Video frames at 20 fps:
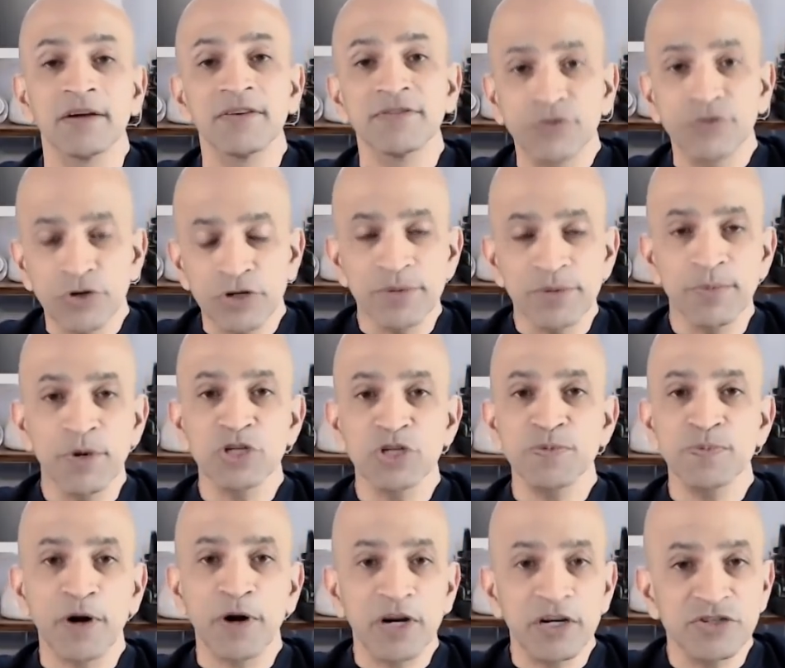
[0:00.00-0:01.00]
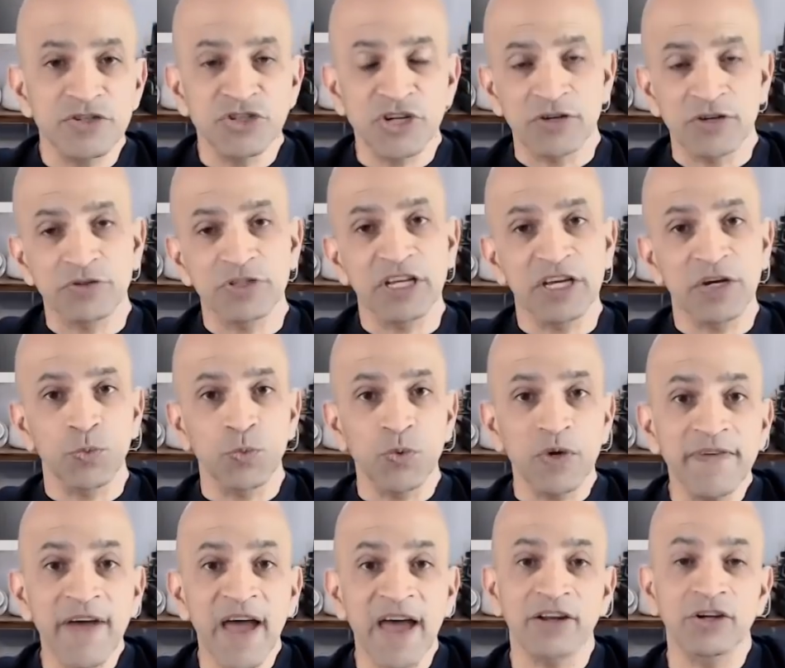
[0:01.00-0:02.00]
for the most part, generally,
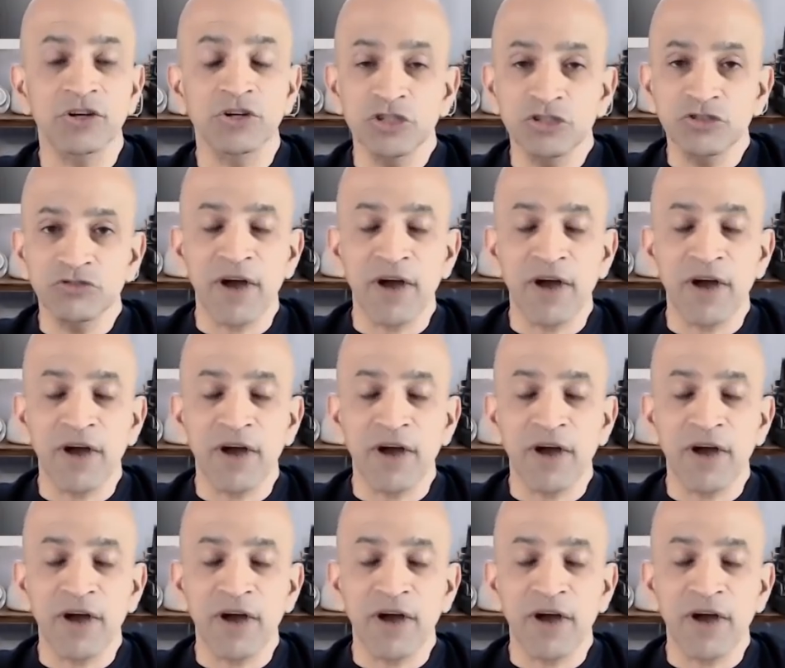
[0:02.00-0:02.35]
we've had a good